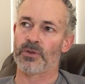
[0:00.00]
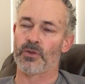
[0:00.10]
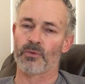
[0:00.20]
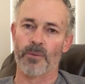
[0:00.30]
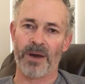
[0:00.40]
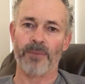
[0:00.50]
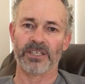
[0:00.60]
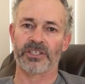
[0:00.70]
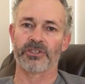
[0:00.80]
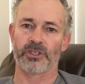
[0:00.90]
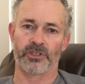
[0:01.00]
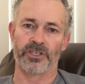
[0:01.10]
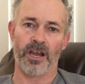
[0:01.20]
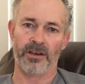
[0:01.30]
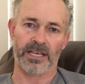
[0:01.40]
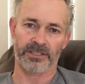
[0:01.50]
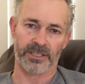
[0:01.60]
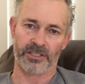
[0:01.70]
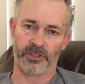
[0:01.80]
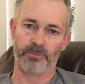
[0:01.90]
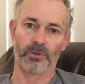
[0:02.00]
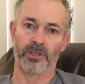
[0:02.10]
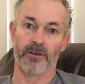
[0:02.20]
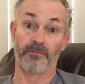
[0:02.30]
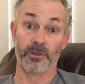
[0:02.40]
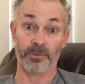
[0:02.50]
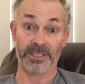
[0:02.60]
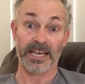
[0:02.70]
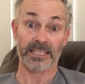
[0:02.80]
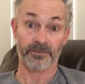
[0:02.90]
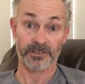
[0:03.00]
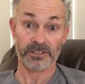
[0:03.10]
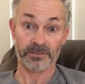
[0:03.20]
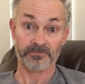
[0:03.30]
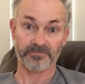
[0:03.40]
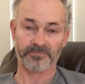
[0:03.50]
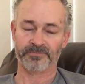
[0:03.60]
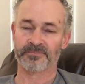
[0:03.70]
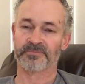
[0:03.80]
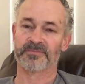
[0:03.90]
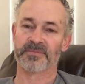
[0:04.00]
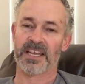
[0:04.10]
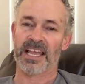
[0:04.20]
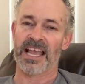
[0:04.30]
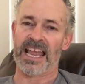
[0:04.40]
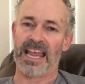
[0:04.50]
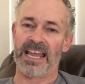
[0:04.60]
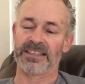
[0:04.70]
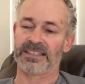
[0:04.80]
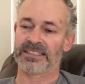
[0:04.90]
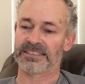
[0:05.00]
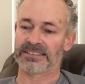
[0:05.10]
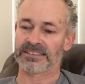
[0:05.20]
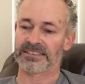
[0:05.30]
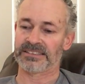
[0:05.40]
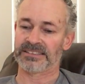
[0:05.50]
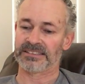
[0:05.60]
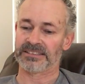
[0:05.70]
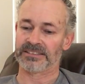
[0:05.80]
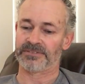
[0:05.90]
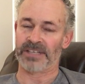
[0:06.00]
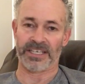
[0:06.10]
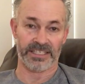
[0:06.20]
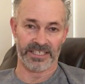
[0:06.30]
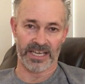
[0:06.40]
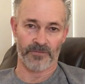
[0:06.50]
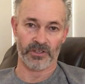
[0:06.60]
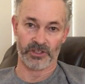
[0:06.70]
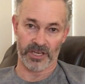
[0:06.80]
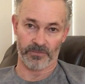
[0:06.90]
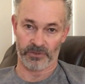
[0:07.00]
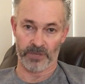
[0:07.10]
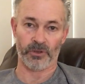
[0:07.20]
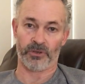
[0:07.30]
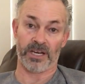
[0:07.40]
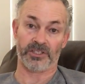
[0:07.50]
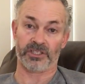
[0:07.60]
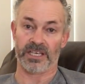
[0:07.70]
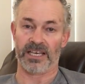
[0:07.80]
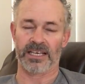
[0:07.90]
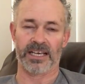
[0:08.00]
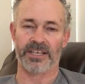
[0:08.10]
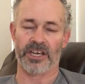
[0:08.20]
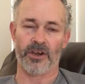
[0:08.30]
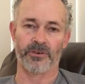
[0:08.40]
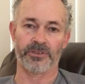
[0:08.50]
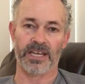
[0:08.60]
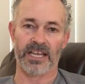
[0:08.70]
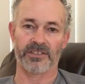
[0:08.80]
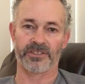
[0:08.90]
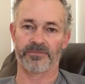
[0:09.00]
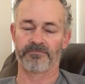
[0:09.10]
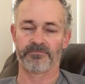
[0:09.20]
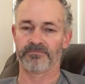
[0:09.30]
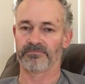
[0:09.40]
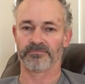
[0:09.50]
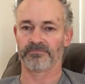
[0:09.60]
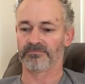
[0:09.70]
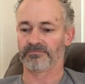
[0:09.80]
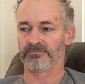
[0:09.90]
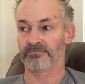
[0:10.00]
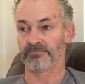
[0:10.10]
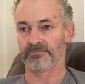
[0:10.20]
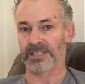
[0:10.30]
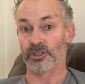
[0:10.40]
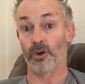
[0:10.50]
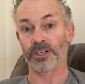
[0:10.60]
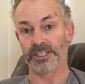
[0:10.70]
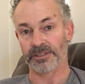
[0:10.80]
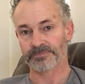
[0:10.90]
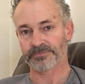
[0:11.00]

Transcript: Republicans is known under the symbol of the big elephant. And funnily enough, the Democrats are known as a donkey.